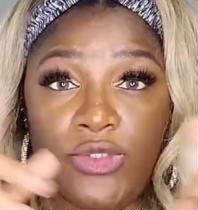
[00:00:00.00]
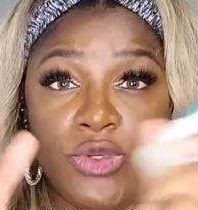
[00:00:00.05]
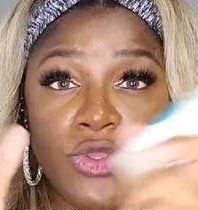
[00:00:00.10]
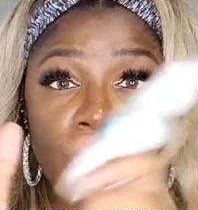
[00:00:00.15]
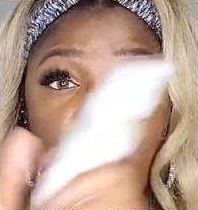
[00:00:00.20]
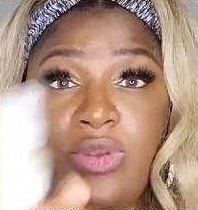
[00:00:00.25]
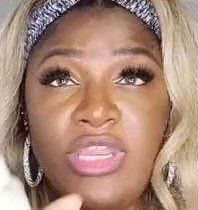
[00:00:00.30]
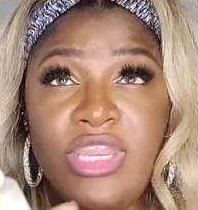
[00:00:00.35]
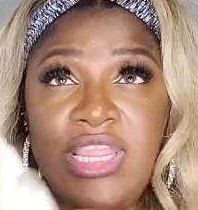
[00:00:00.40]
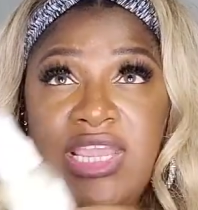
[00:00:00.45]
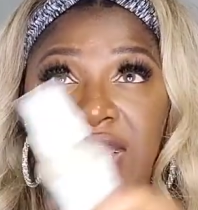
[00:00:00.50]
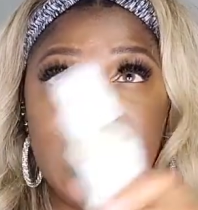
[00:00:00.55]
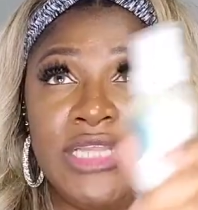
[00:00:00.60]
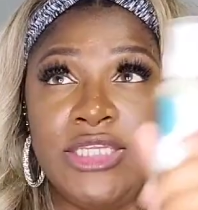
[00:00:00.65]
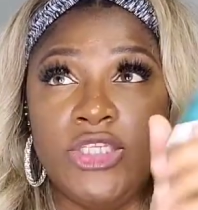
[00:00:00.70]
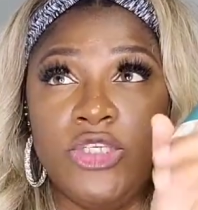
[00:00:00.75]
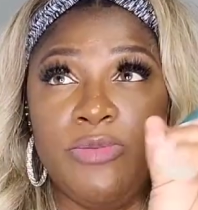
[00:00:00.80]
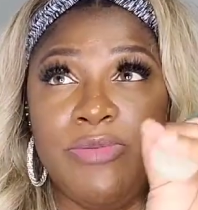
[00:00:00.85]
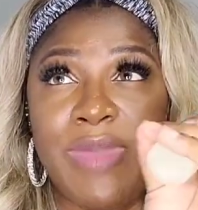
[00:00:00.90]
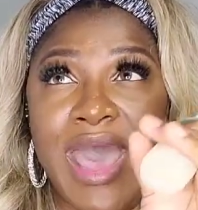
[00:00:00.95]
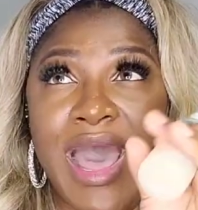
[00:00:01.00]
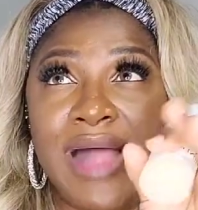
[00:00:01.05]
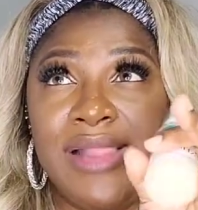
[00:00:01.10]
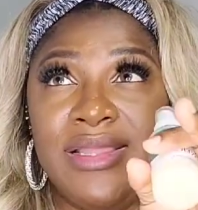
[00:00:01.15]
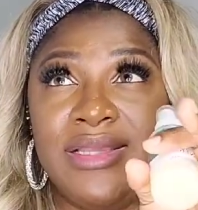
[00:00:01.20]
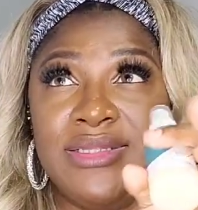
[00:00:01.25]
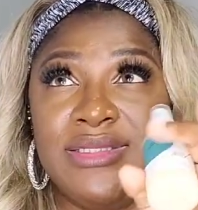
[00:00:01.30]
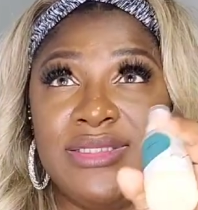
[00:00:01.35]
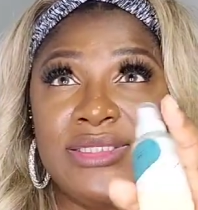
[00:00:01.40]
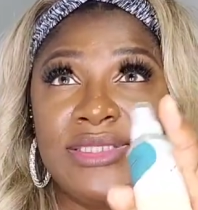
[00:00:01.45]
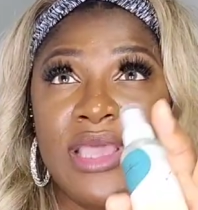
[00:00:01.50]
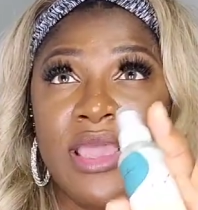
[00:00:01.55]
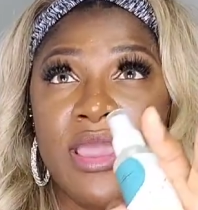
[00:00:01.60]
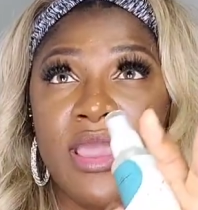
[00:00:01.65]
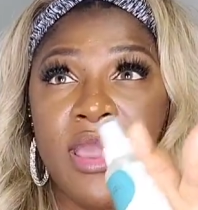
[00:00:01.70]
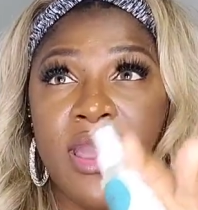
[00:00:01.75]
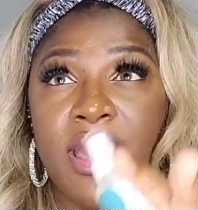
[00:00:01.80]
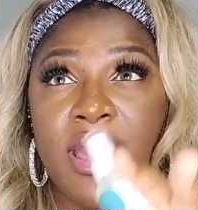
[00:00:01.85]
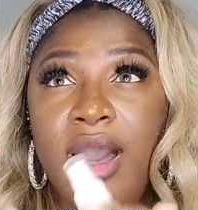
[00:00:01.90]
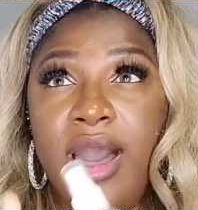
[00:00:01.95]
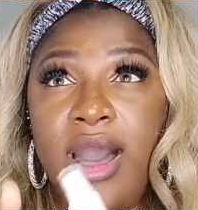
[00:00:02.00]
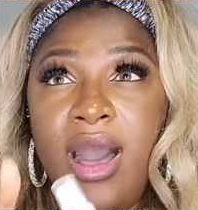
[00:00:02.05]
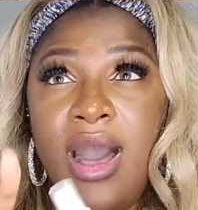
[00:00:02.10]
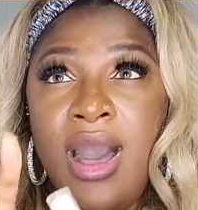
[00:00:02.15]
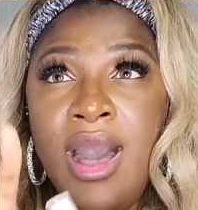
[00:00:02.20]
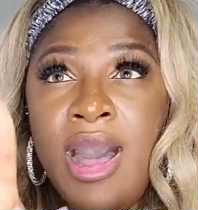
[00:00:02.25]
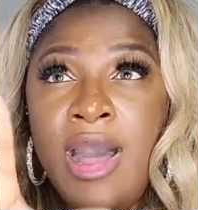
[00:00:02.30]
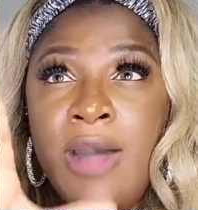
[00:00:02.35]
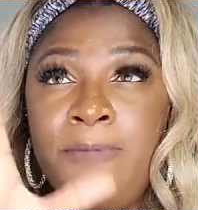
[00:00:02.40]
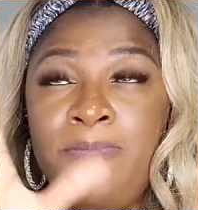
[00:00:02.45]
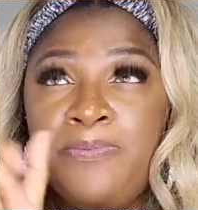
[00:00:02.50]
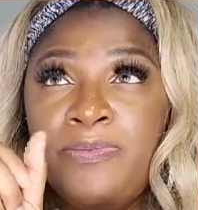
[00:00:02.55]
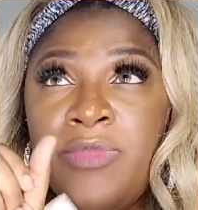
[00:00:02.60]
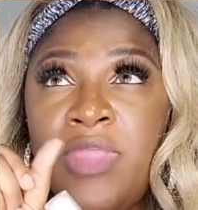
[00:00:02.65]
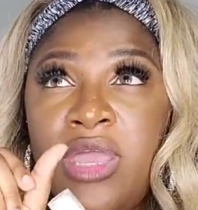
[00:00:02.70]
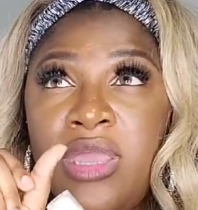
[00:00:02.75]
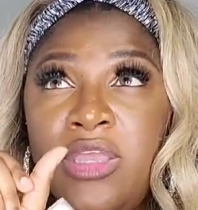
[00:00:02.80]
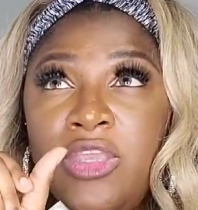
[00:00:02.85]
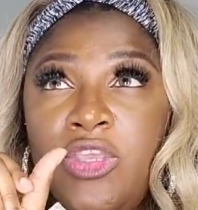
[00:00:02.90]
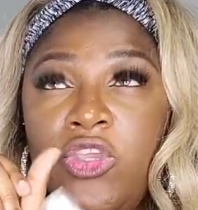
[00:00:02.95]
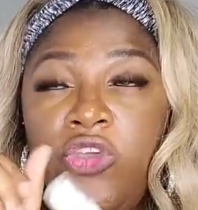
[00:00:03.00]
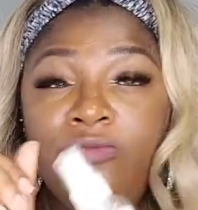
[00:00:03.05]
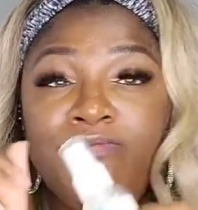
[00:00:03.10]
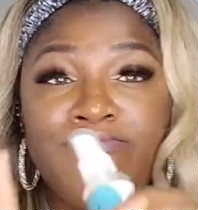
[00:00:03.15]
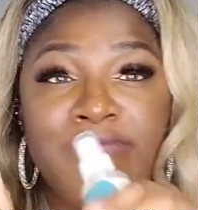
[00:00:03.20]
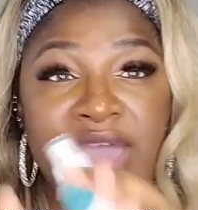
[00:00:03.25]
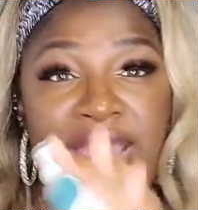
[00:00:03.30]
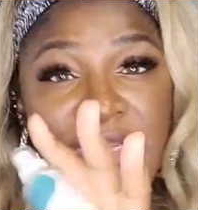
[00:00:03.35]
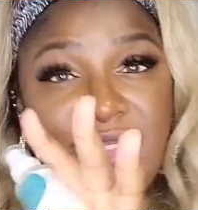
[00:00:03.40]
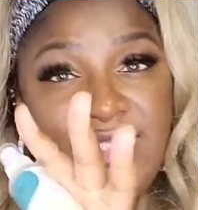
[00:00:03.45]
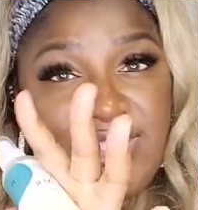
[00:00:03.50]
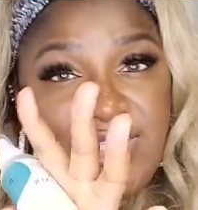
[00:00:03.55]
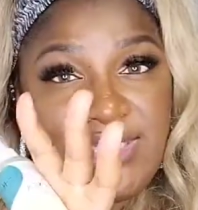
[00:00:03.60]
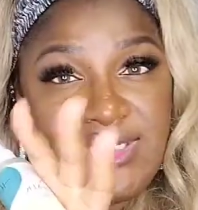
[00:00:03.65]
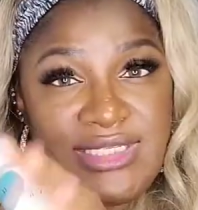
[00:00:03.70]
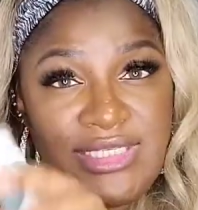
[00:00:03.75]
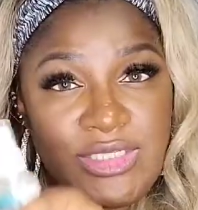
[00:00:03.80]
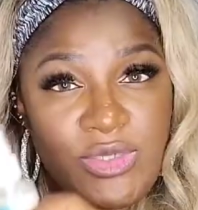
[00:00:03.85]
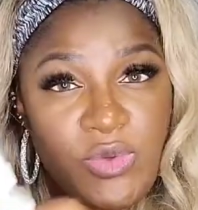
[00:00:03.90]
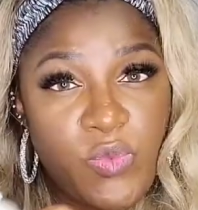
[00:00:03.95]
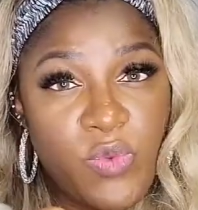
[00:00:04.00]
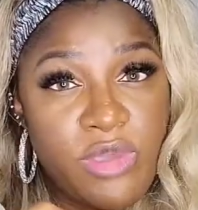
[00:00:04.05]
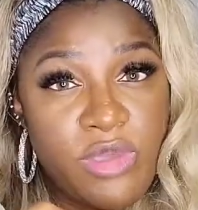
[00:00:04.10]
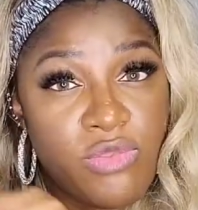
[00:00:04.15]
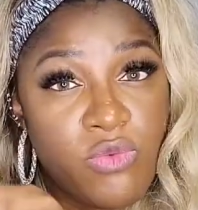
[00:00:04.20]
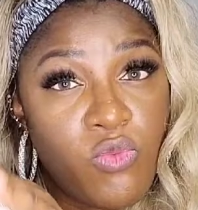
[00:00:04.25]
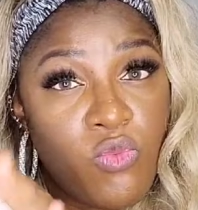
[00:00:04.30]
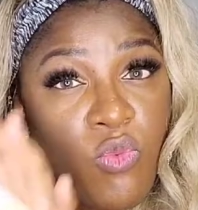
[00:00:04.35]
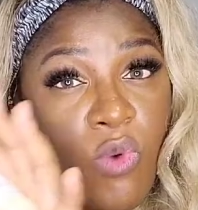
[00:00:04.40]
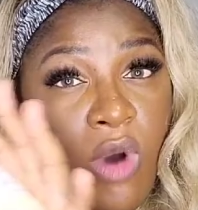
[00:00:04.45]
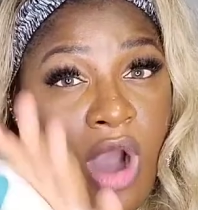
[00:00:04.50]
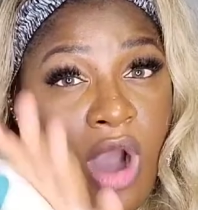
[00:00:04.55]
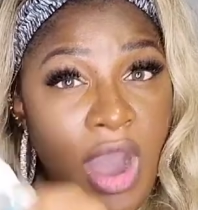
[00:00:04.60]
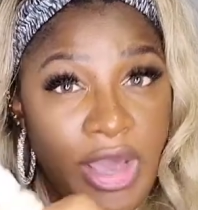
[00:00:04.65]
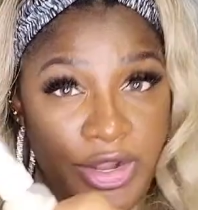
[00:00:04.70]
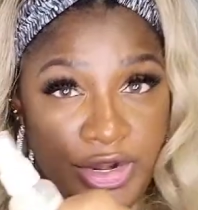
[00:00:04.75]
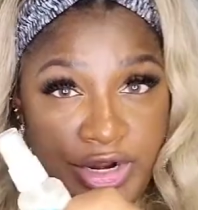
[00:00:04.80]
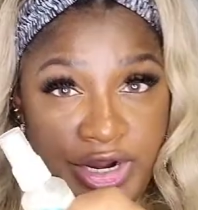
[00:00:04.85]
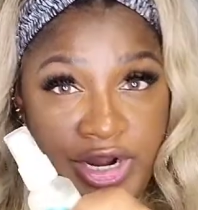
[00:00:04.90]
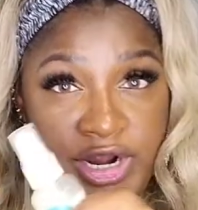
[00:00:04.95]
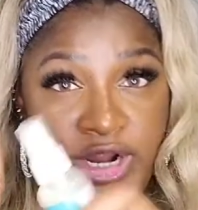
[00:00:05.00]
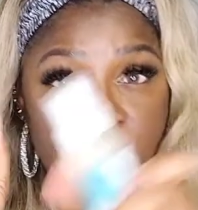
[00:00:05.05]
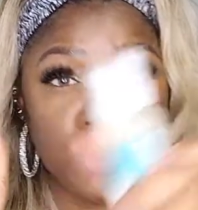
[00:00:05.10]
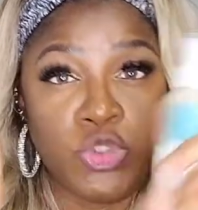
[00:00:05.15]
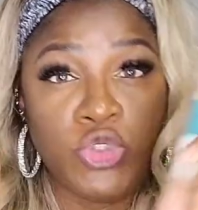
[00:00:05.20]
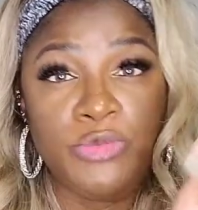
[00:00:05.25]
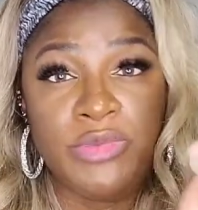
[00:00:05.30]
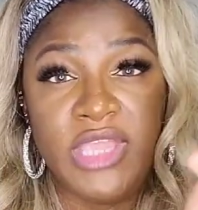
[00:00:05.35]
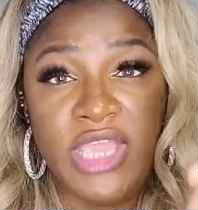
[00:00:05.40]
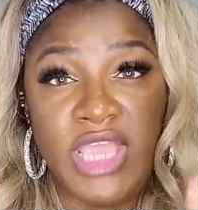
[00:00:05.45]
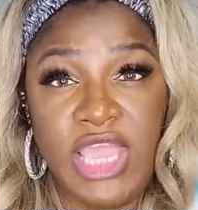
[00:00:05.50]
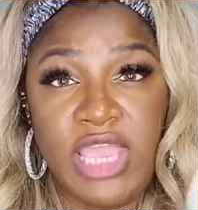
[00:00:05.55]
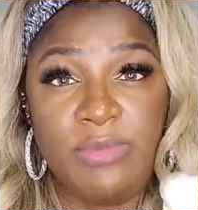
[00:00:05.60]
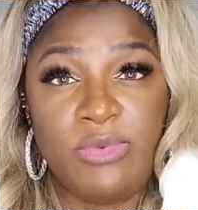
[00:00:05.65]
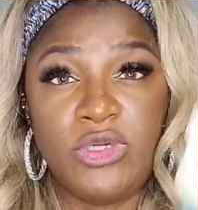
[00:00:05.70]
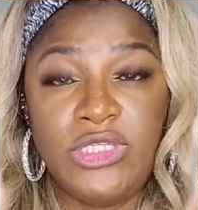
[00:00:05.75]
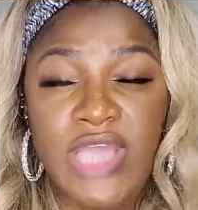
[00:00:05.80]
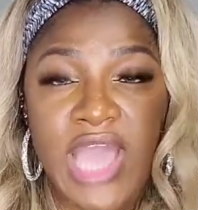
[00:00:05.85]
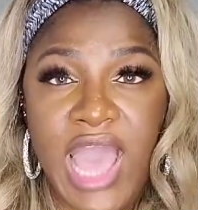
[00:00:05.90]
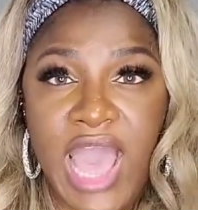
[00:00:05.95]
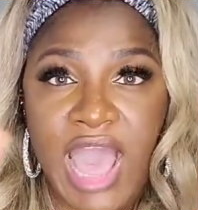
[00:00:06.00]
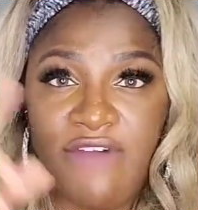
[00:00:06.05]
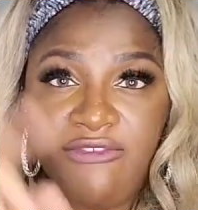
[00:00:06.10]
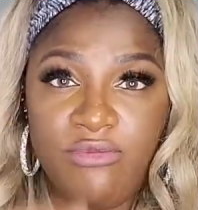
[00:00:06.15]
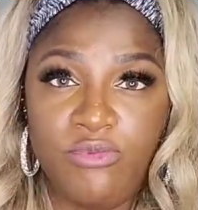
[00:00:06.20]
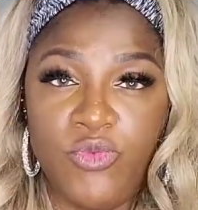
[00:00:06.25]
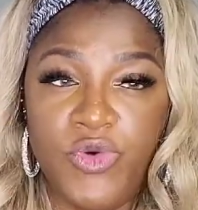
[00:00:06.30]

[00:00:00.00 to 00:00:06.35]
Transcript: So you need to balance um, humectant with water to be able to have